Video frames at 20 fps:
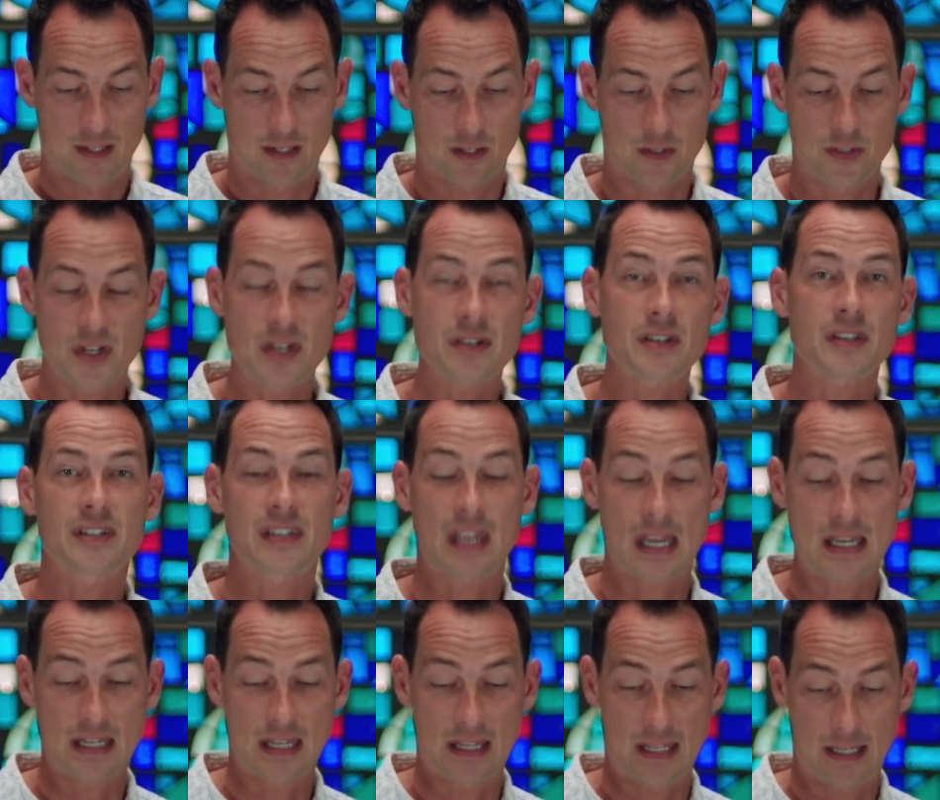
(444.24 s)
Now Jesus
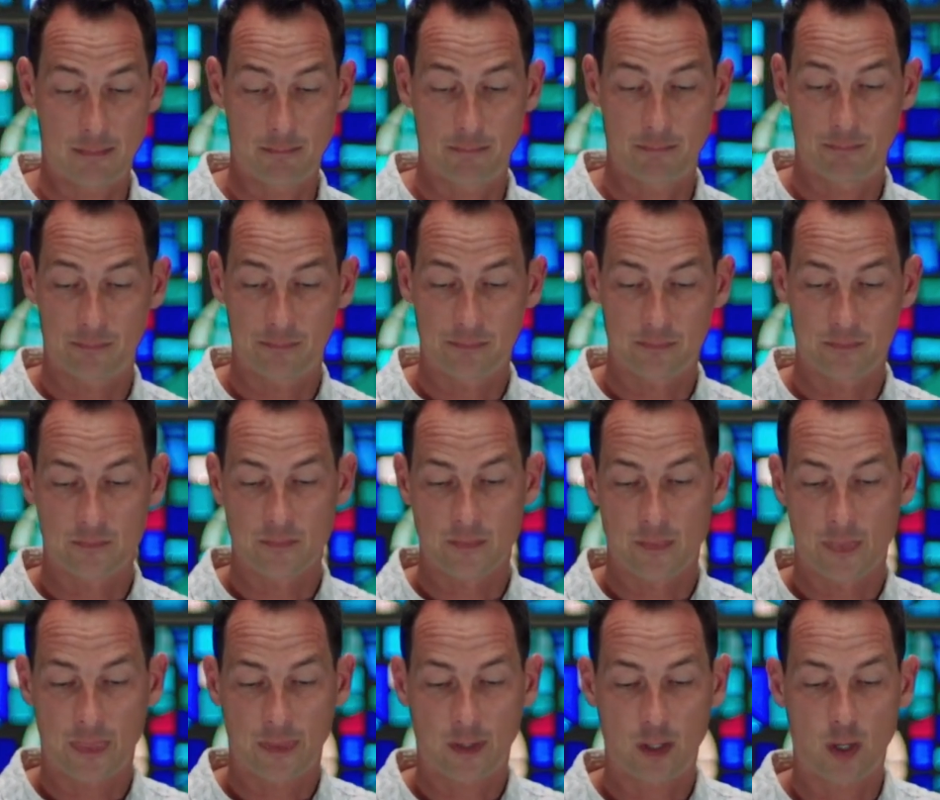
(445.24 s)
said to them,
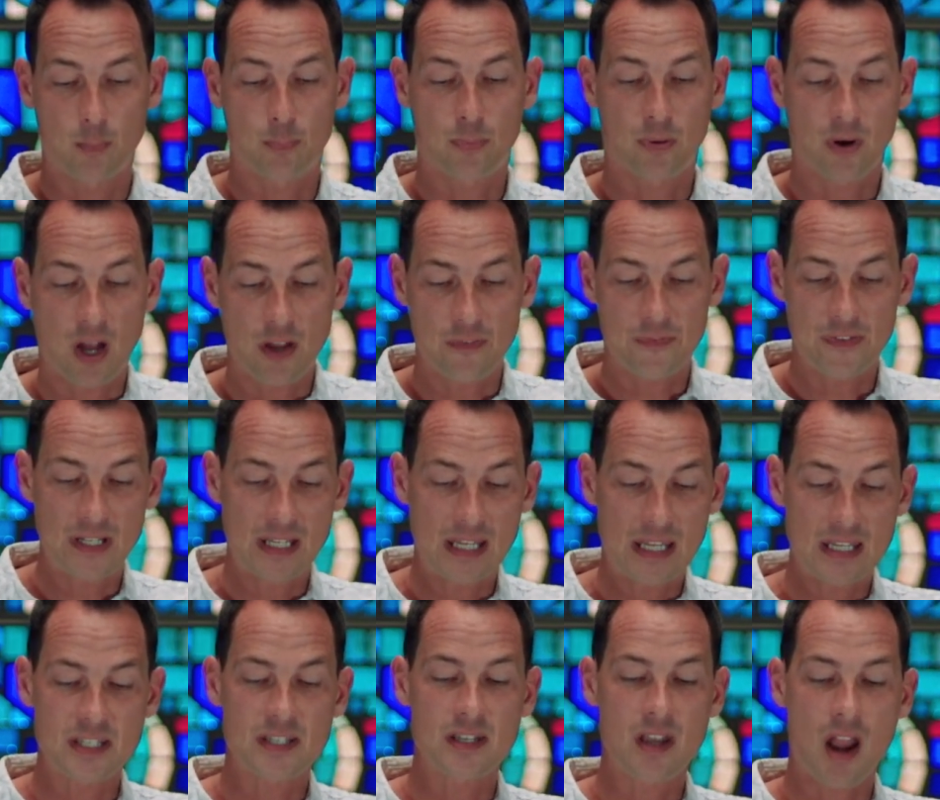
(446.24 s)
a prophet
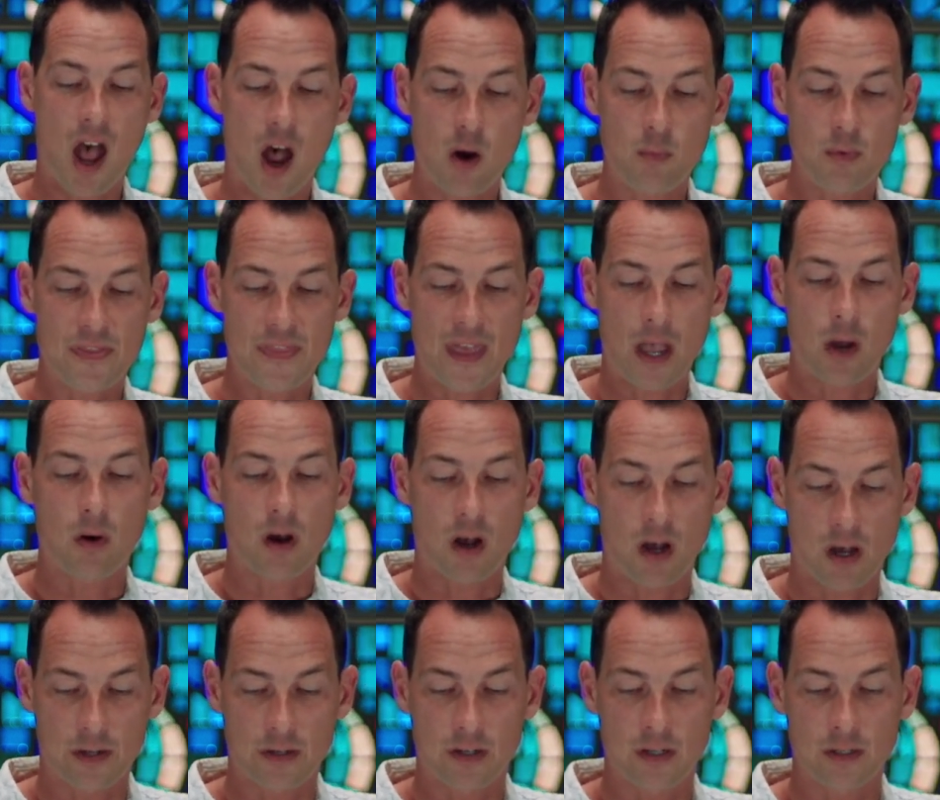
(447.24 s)
is not without
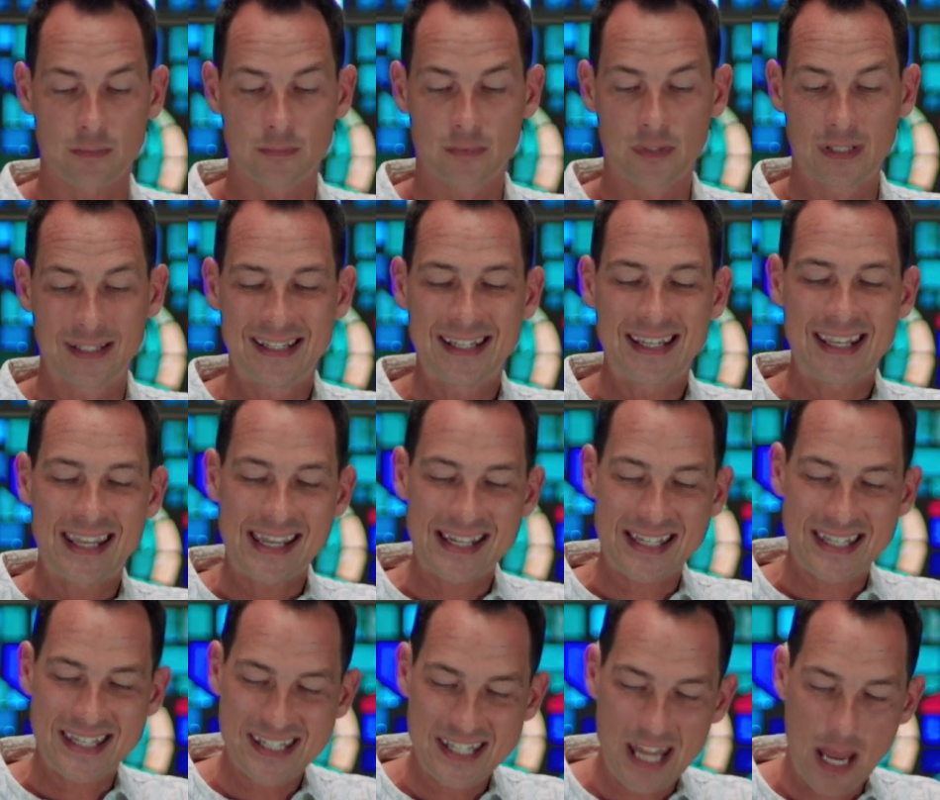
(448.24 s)
honor,
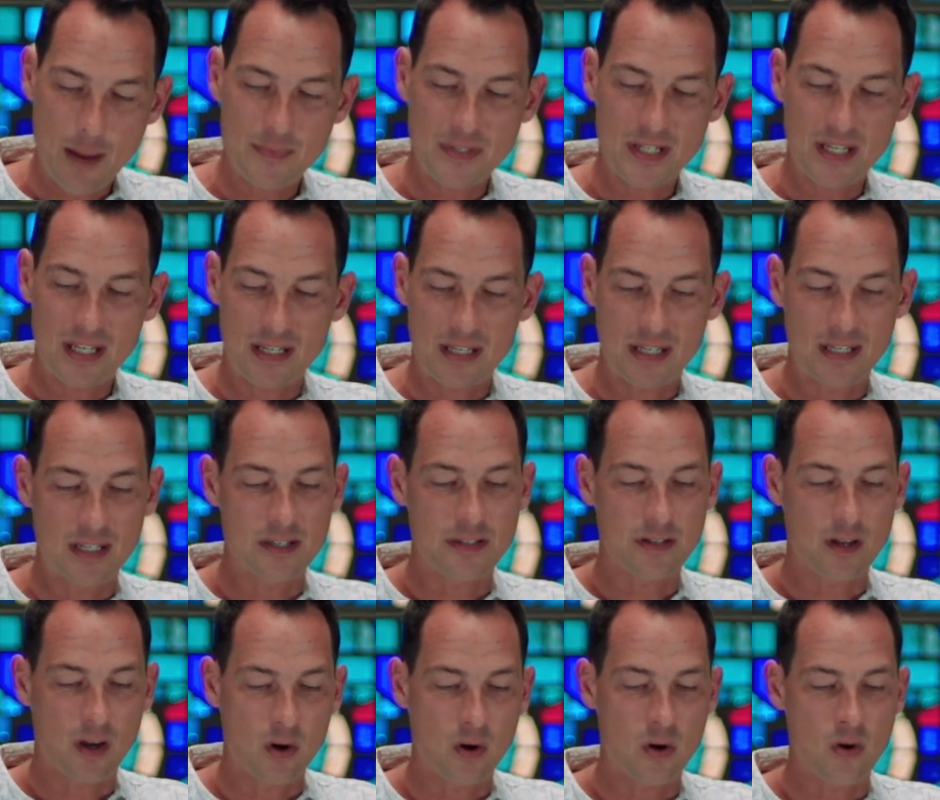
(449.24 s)
except in
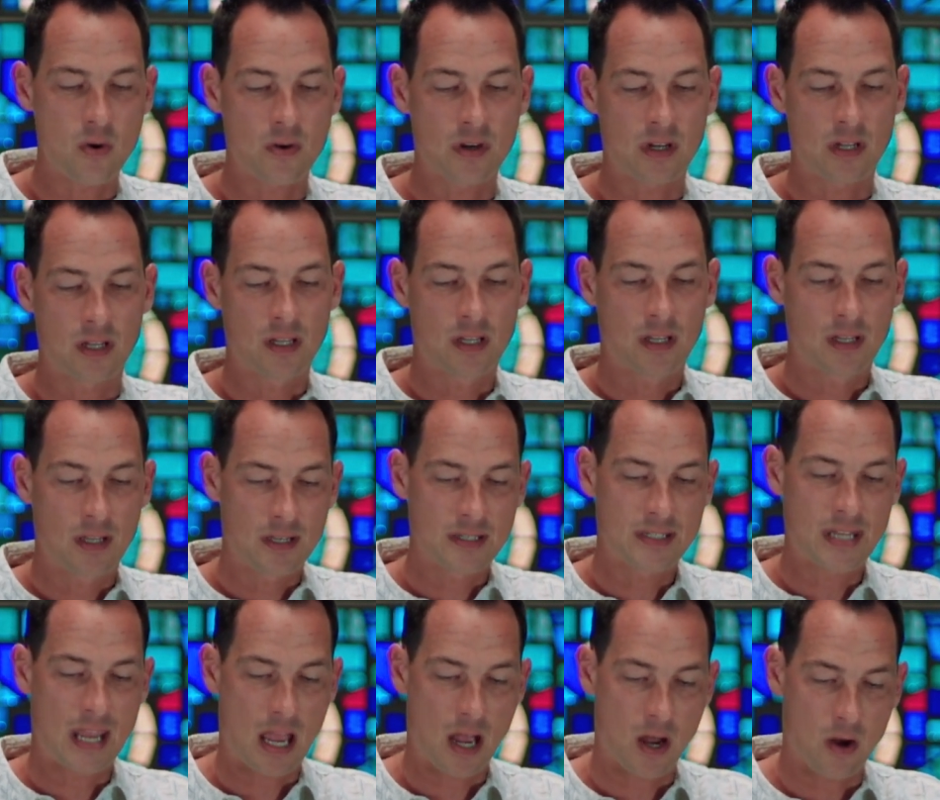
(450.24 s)
his own
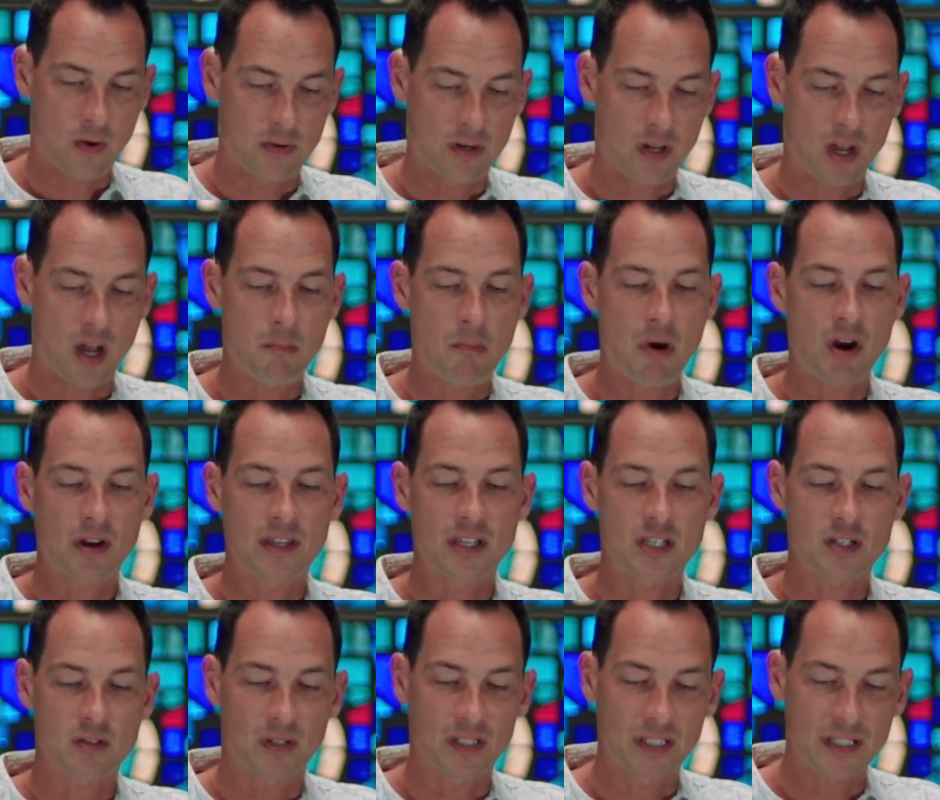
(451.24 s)
town, among
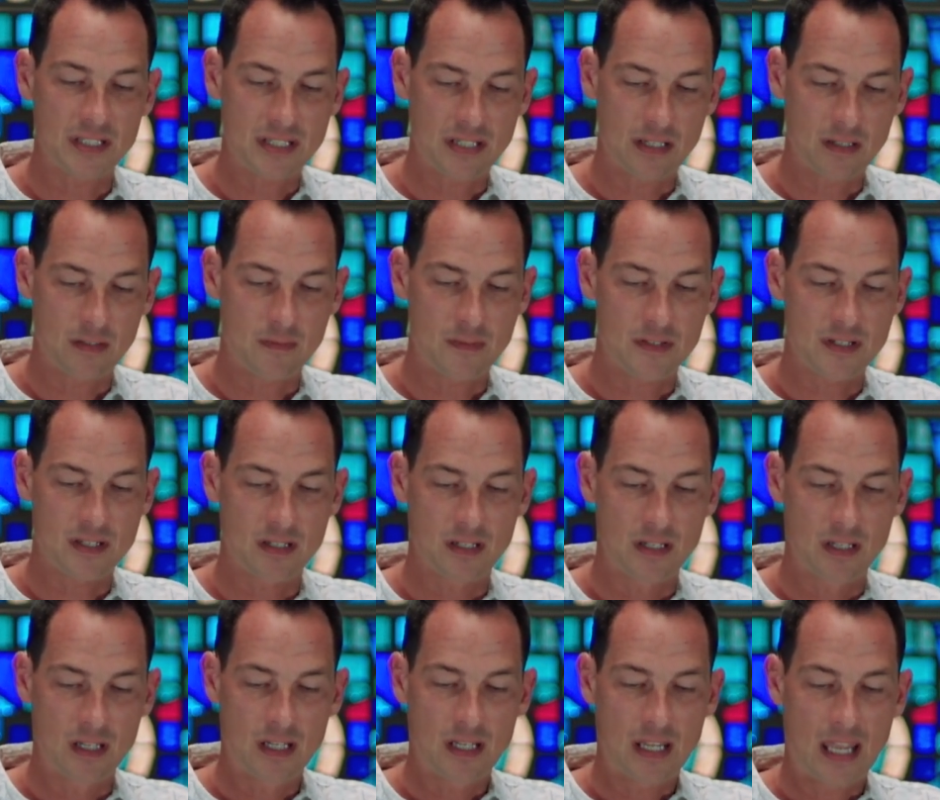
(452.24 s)
his relatives,
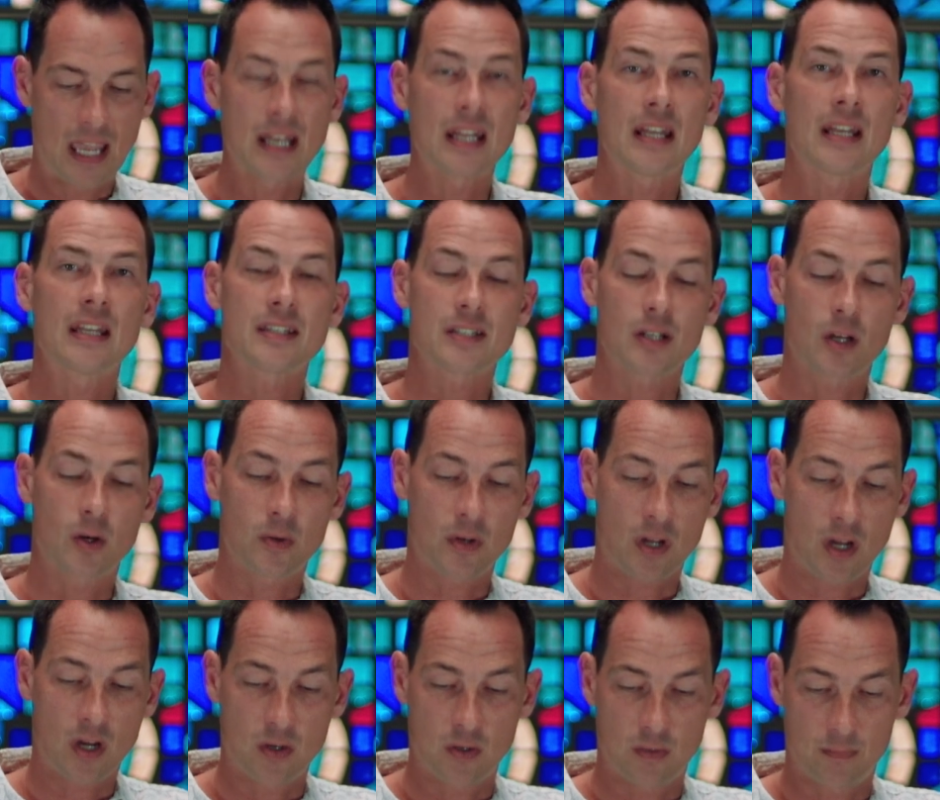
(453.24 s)
and in his own
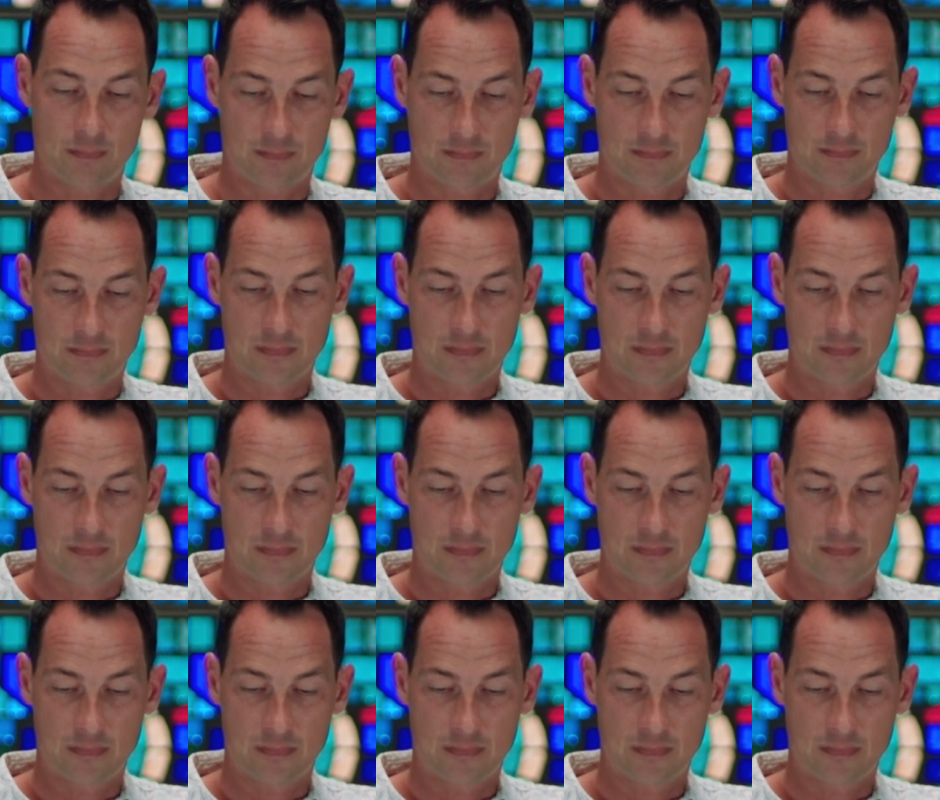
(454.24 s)
home.